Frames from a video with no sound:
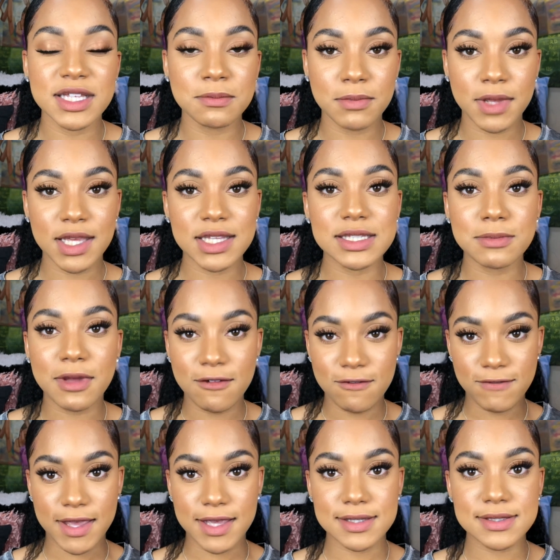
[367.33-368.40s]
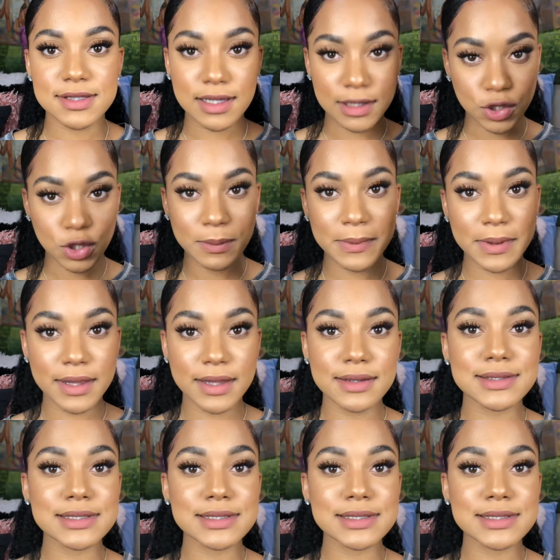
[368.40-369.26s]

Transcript: it makes my face a little bit